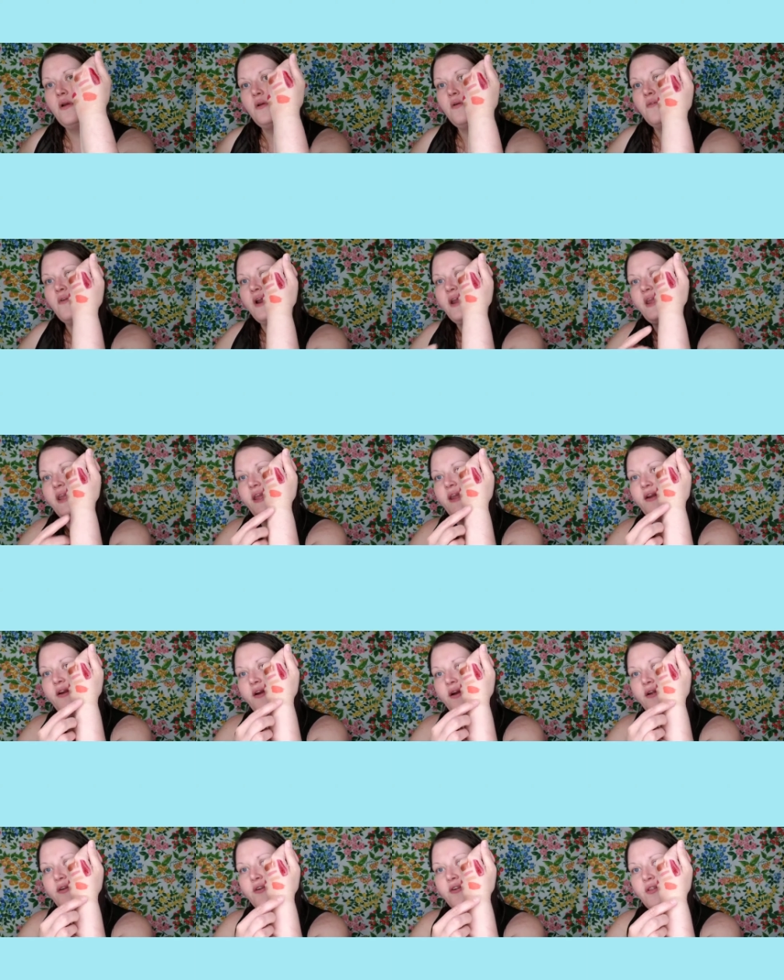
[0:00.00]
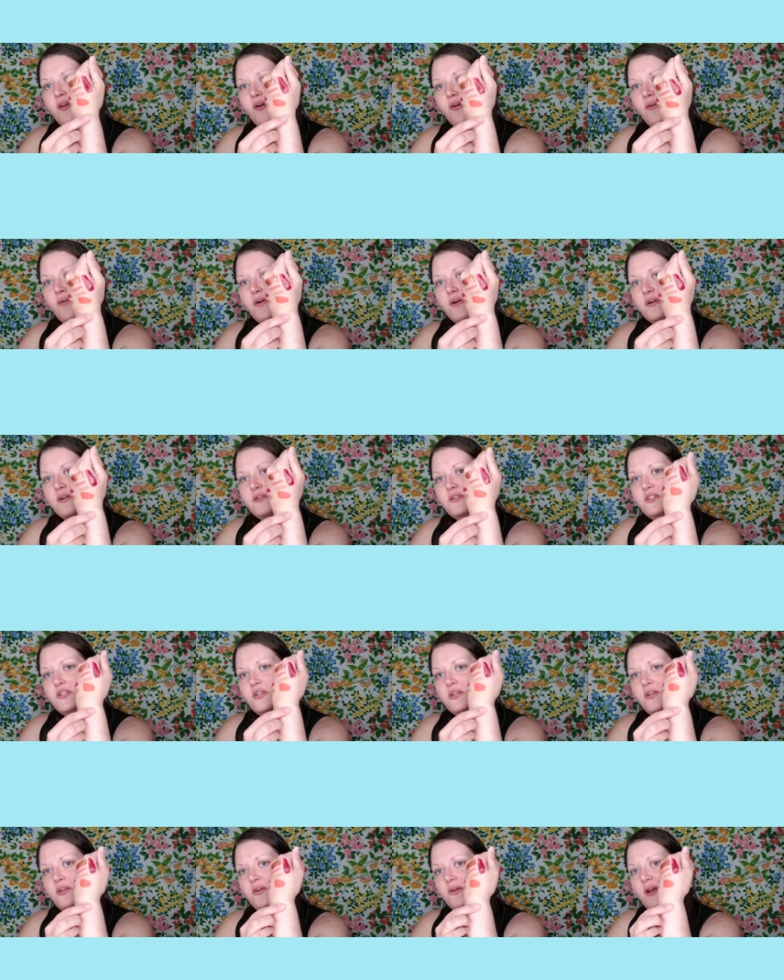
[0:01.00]
Right here under the orange,
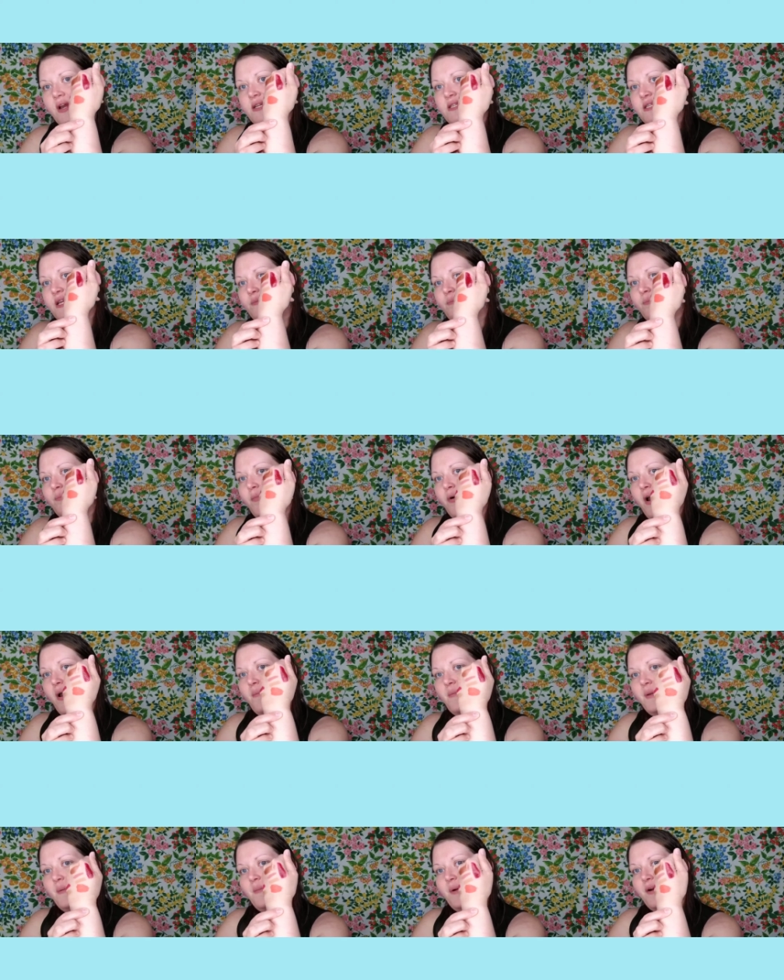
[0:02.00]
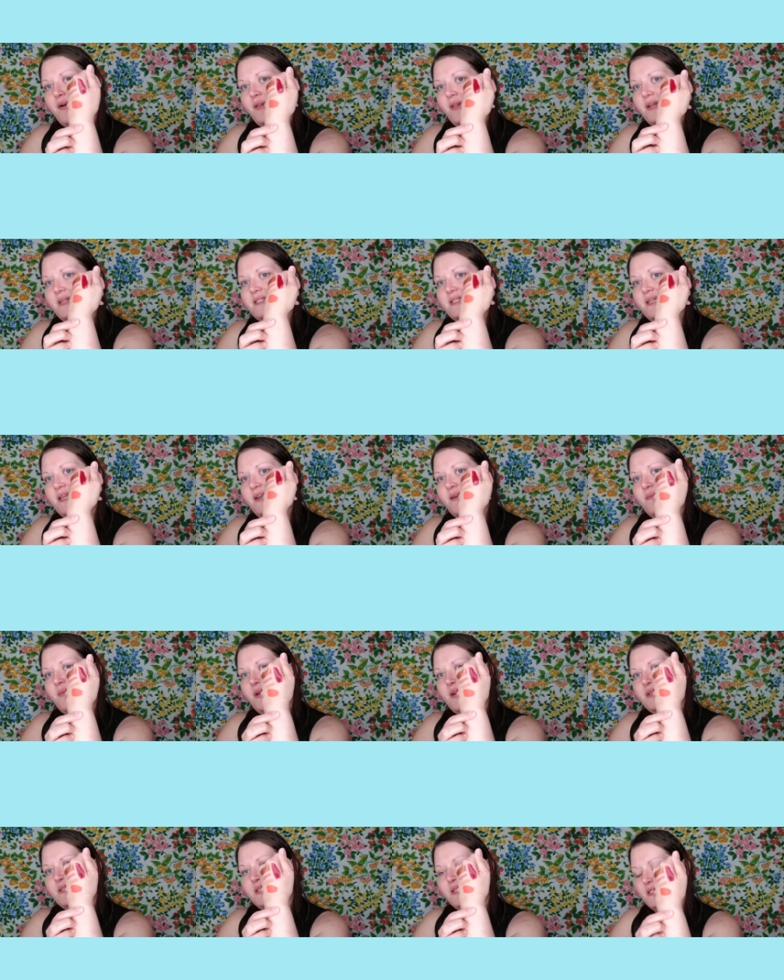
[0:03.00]
you guys can probably barely see it
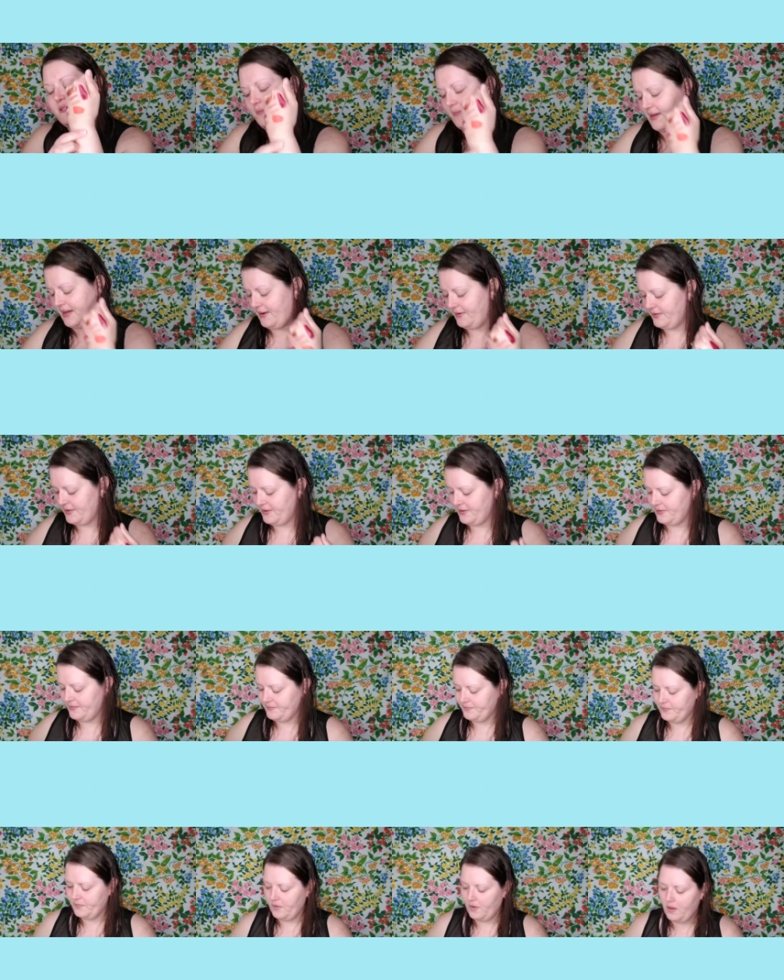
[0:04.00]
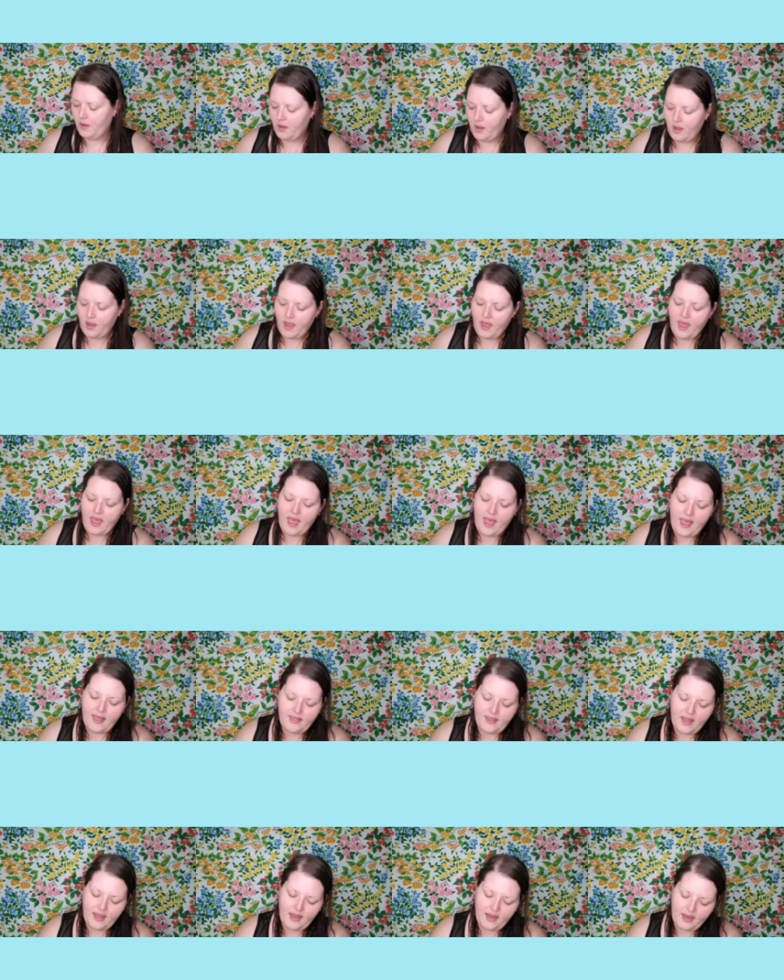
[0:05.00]
because it's a powder. And
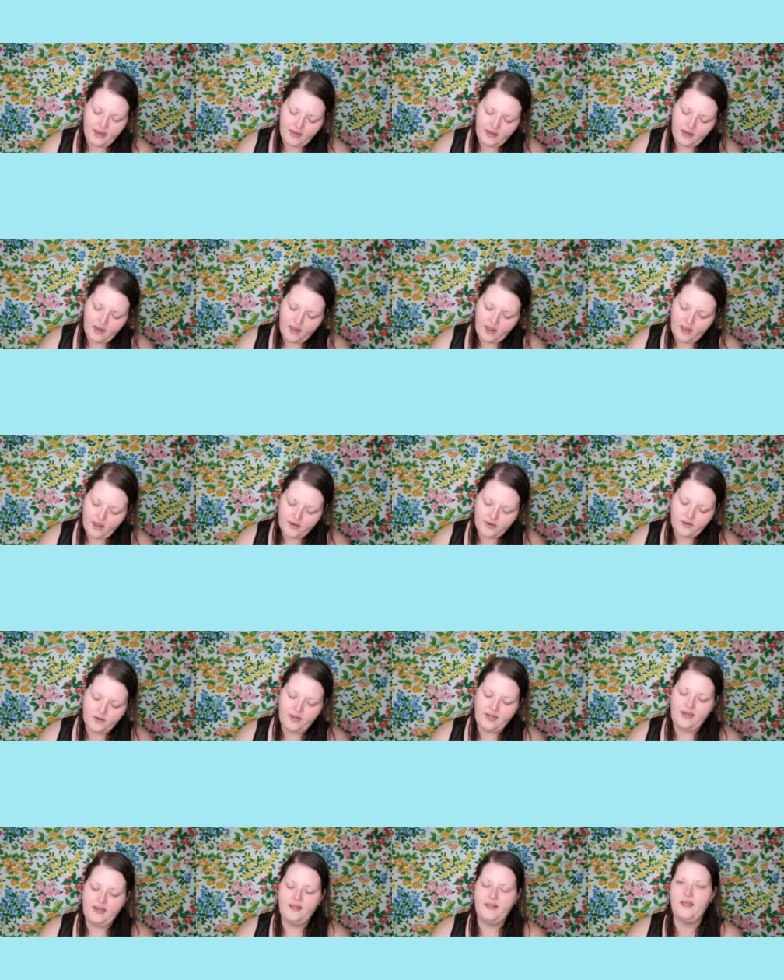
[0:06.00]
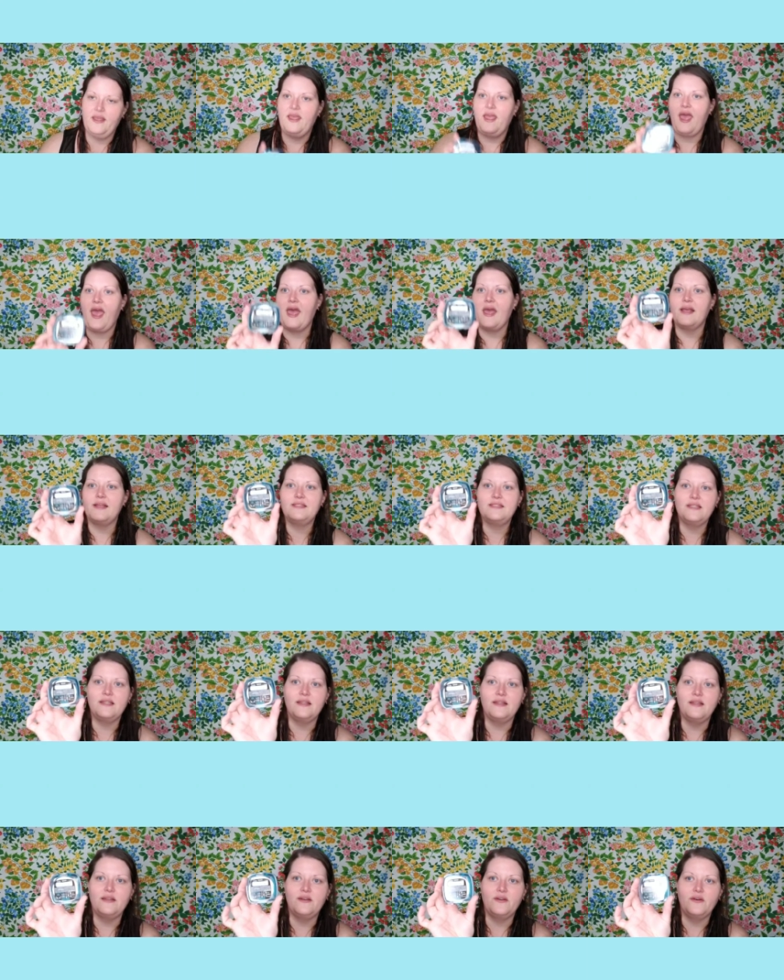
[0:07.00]
then underneath it has the
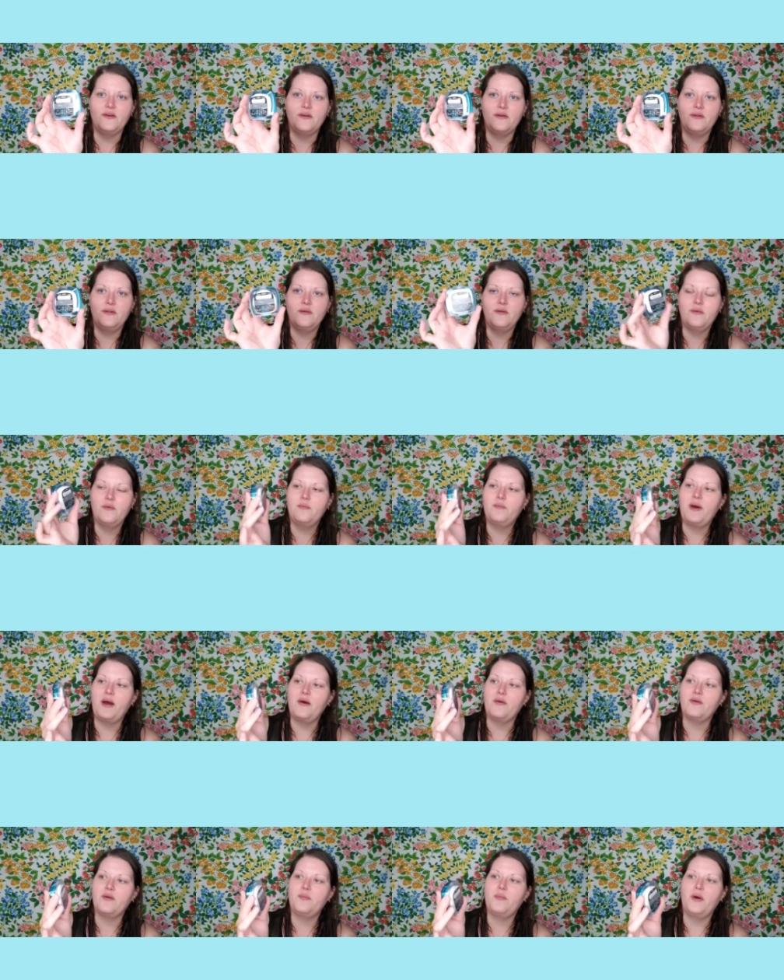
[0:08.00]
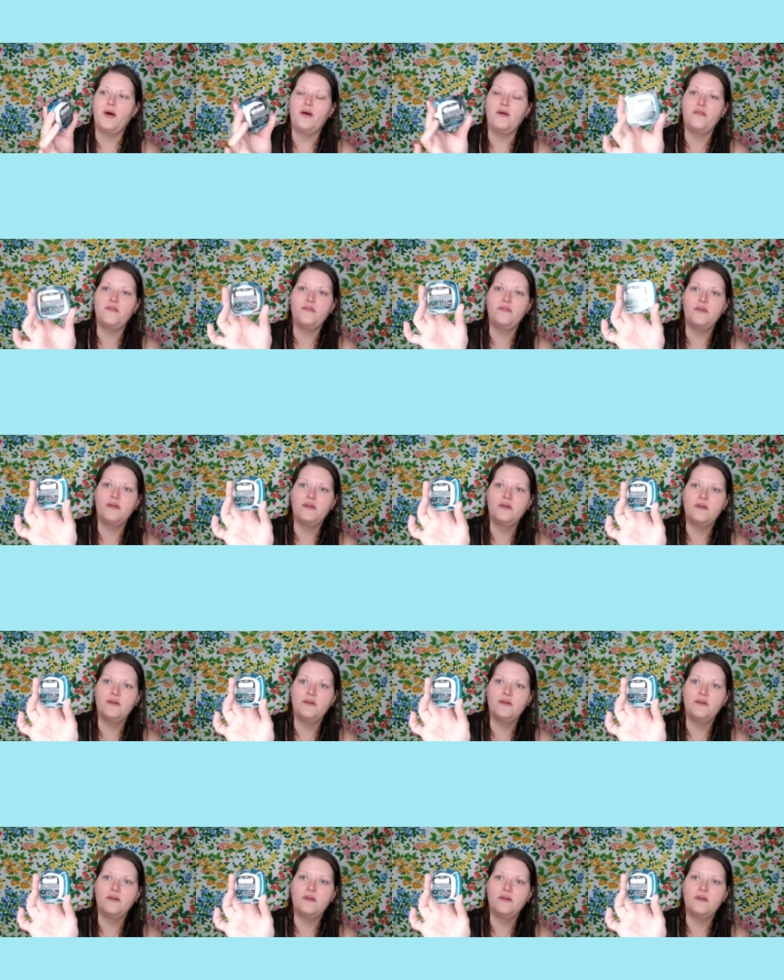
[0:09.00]
little powder puff